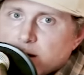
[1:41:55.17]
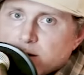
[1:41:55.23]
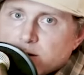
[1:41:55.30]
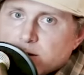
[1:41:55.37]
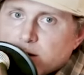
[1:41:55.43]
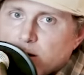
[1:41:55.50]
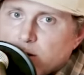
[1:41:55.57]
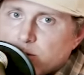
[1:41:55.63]

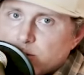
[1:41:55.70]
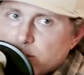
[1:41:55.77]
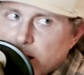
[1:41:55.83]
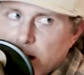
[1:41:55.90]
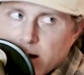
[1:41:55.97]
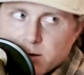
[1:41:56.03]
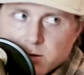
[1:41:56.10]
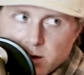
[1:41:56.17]
So
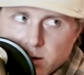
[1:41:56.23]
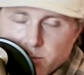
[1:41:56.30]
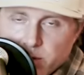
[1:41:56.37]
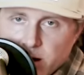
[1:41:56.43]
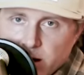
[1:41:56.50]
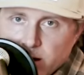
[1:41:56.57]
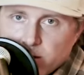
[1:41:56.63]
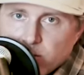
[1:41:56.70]
John's going to
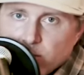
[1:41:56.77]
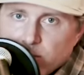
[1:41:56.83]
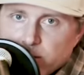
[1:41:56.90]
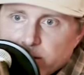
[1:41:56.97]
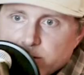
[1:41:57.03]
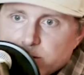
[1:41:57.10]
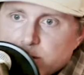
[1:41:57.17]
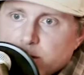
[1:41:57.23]
be in one
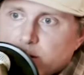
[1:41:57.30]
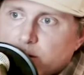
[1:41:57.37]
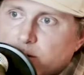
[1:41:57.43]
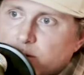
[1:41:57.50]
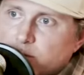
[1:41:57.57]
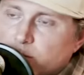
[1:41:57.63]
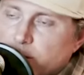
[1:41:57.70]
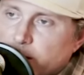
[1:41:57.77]
of the
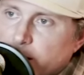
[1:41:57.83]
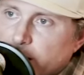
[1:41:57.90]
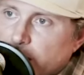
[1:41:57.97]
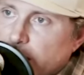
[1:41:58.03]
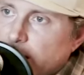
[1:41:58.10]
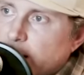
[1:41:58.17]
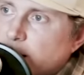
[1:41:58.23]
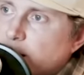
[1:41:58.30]
shows. We're going to get
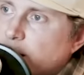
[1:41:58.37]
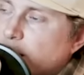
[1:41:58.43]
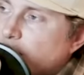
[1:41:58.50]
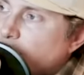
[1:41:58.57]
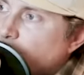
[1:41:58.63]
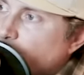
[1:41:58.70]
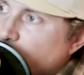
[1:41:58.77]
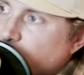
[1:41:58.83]

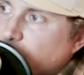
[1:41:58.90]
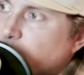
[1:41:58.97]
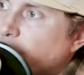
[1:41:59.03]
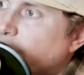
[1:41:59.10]
Andy, a bunch of the